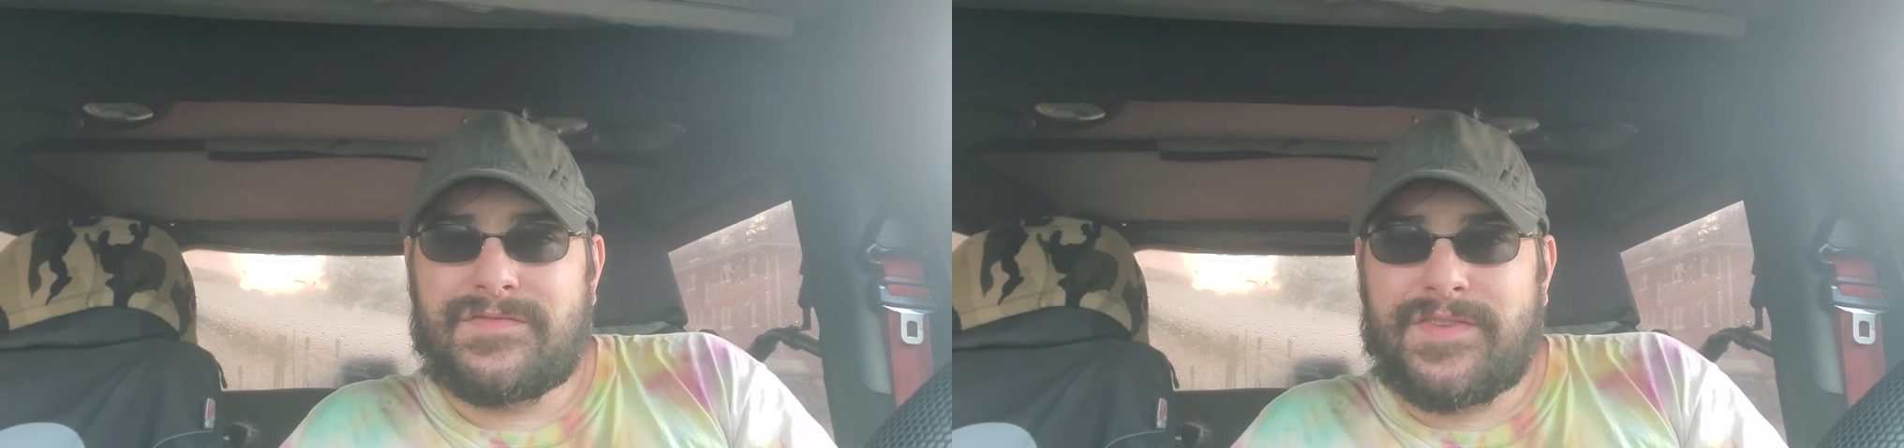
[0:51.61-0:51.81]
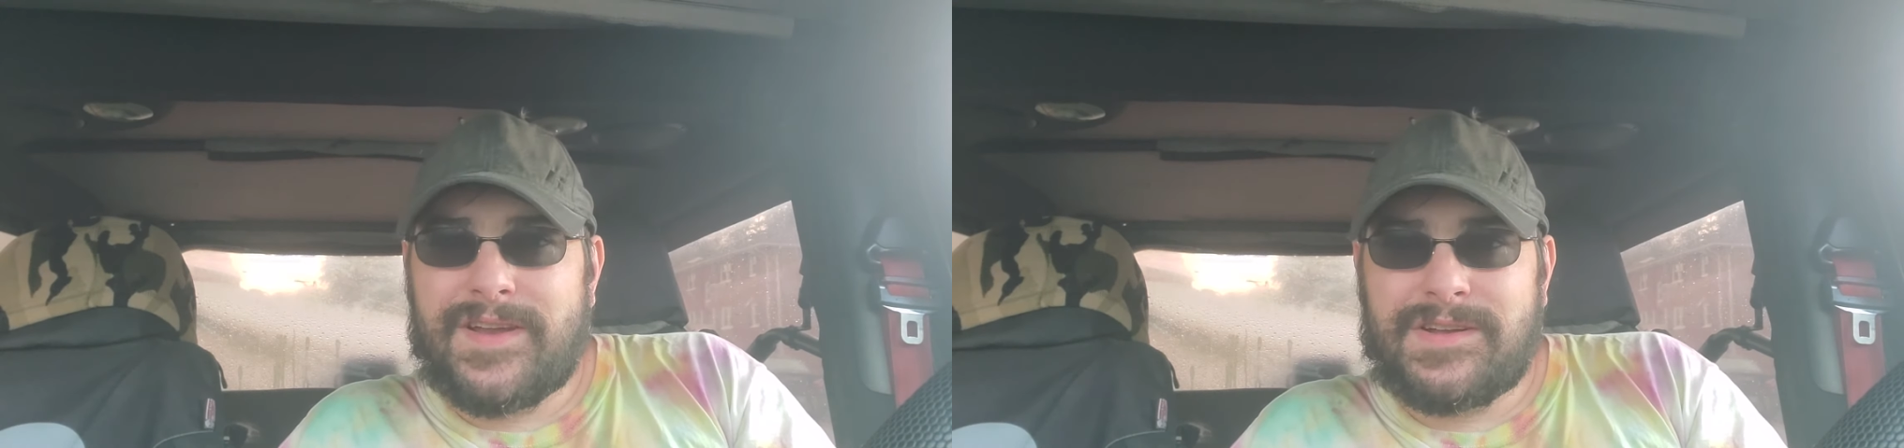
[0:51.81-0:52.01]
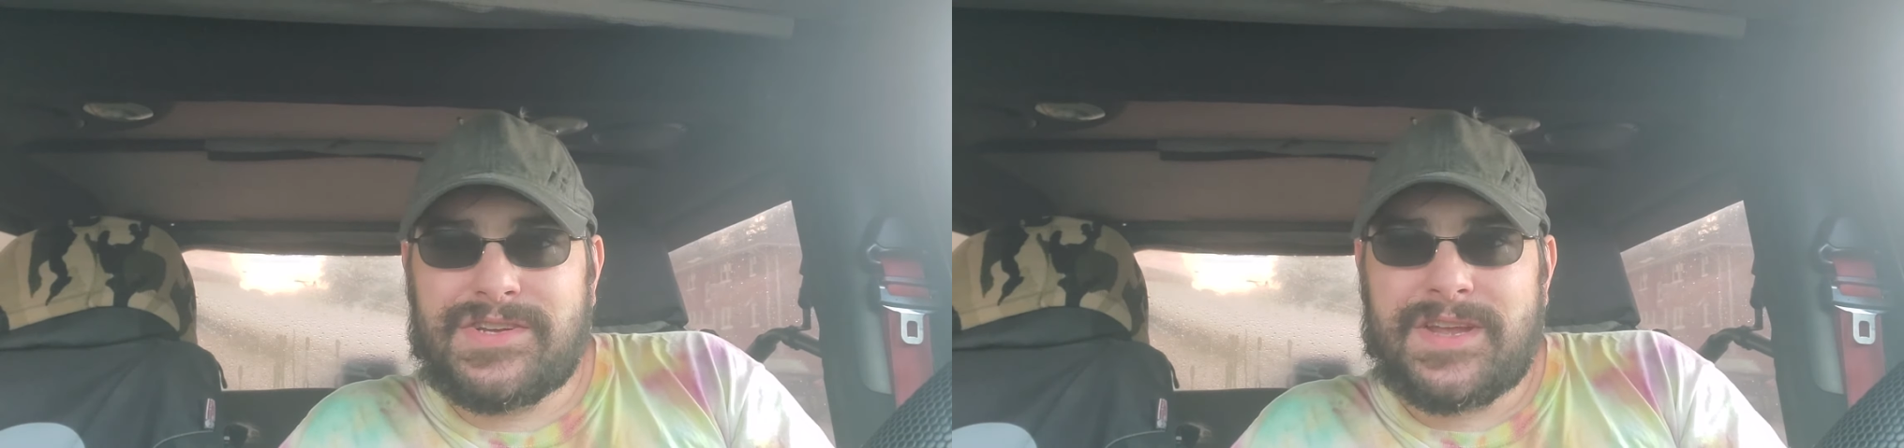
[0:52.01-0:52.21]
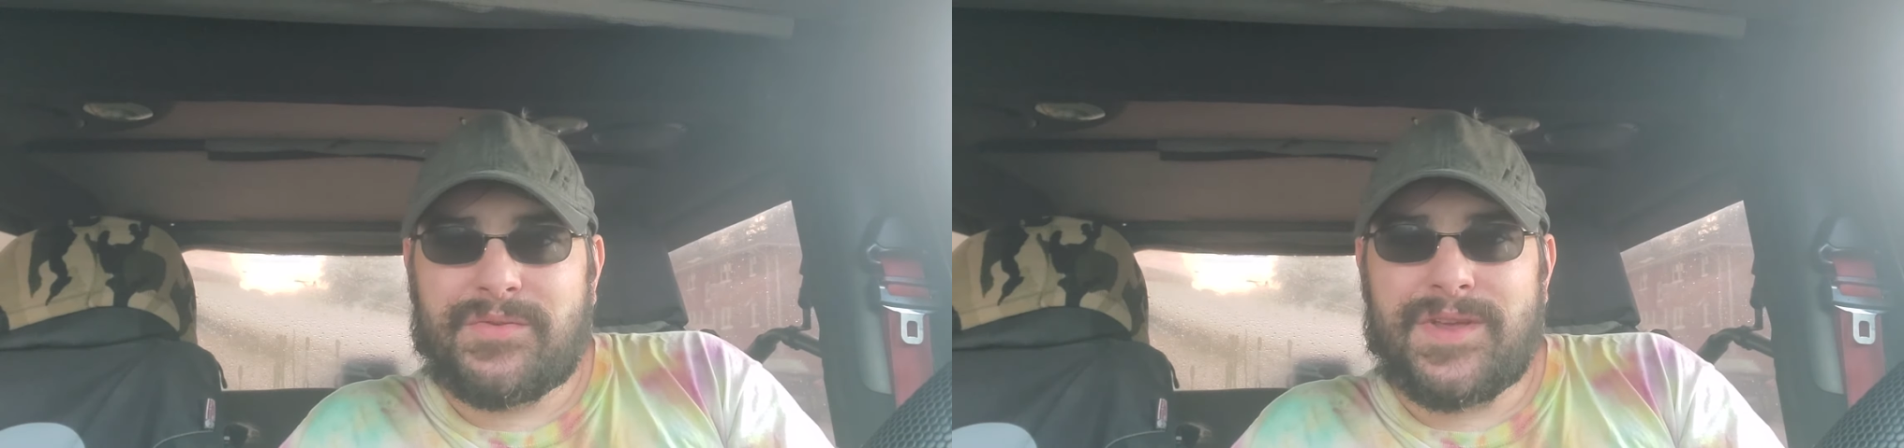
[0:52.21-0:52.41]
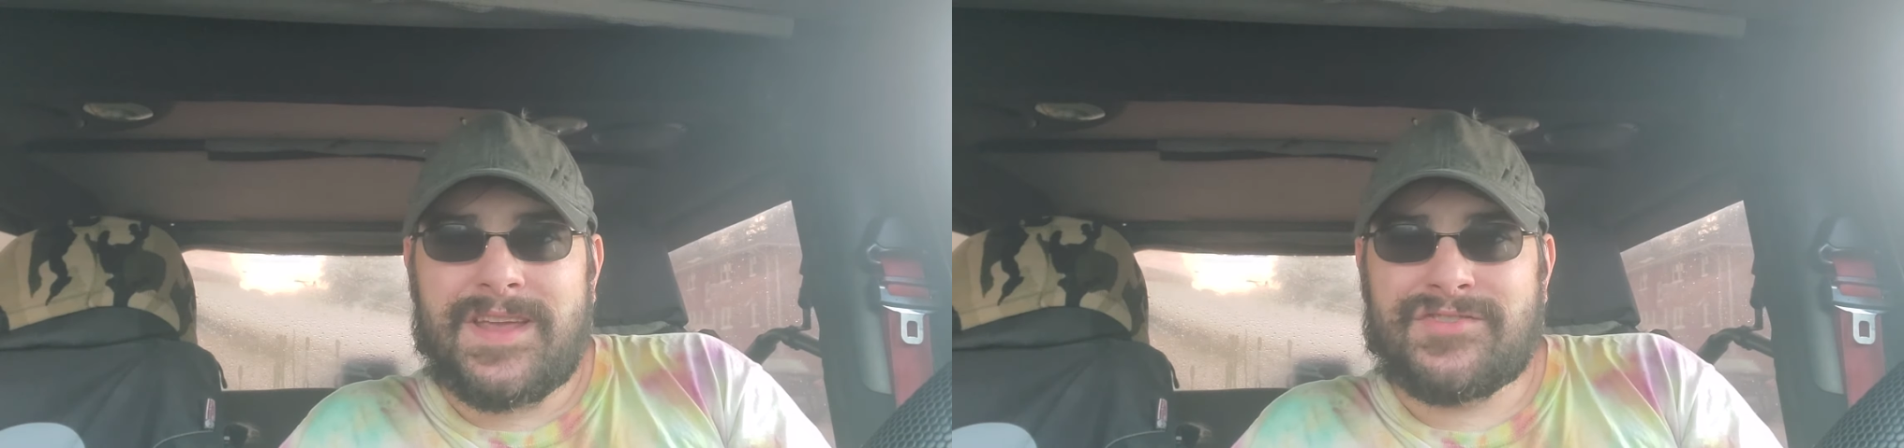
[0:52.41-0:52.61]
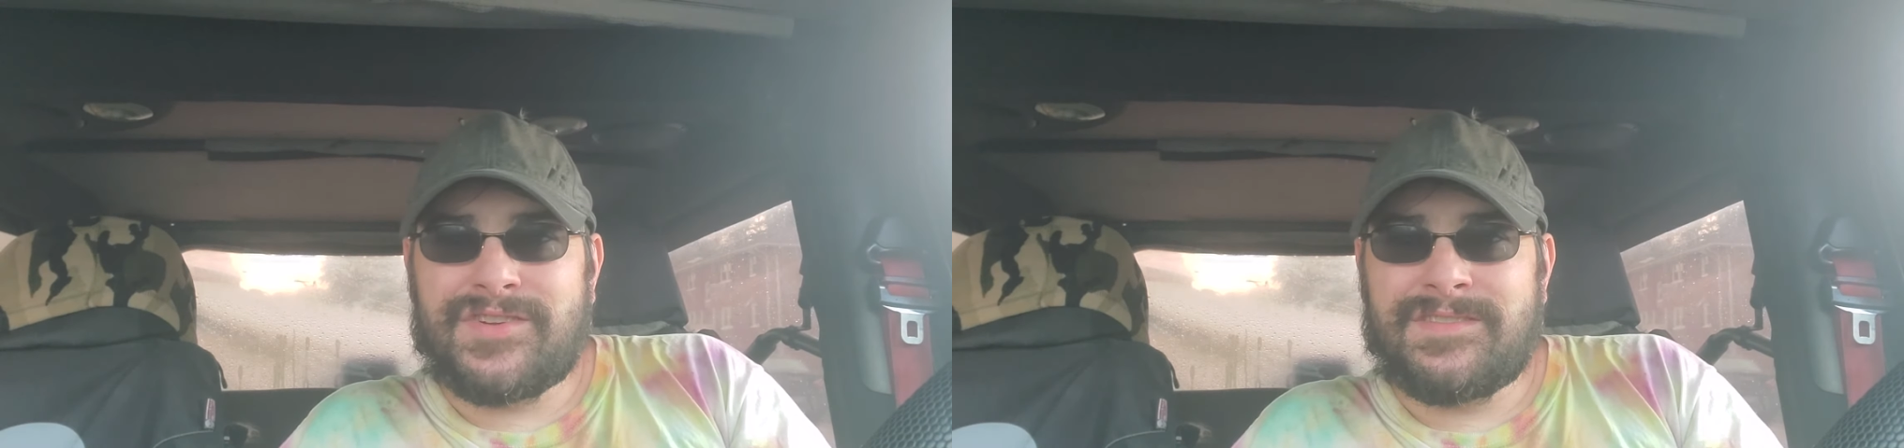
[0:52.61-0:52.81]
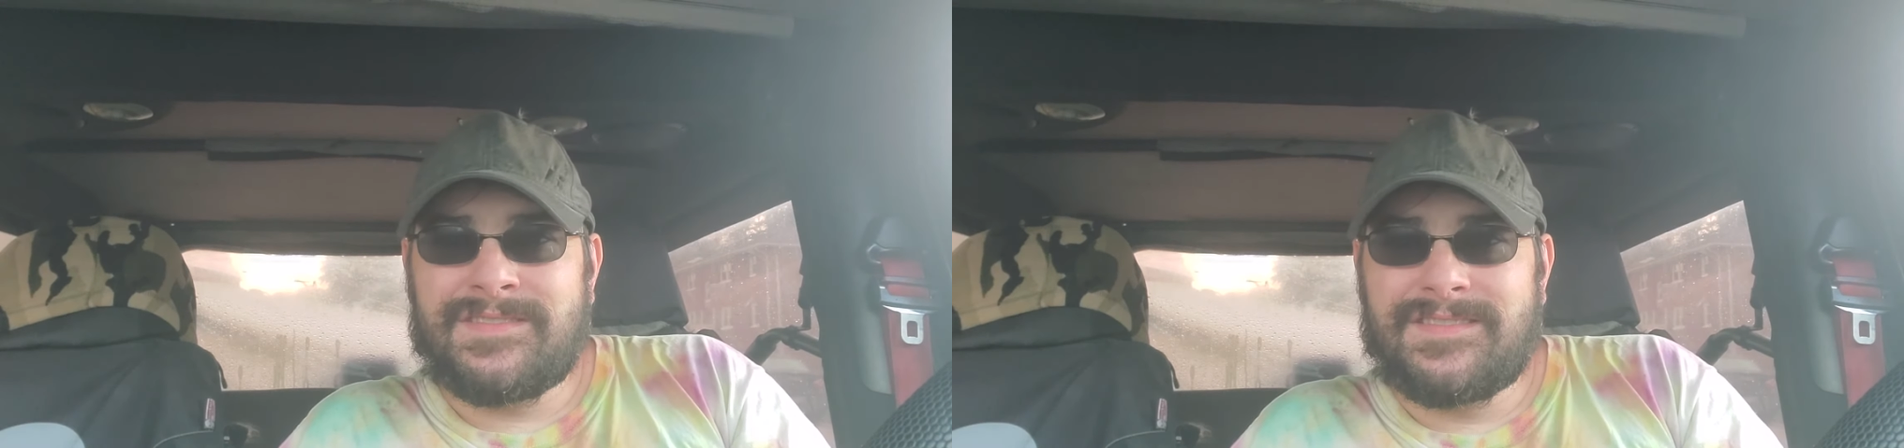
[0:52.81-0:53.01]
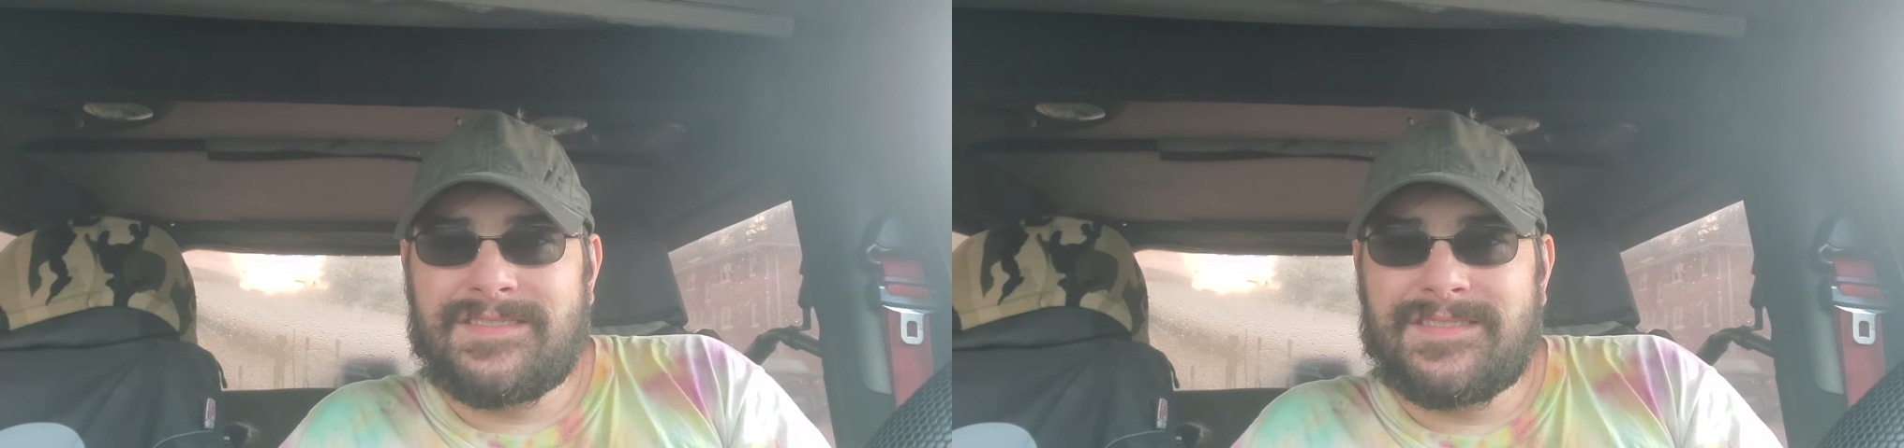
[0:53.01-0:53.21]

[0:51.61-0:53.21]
fighter jet creation,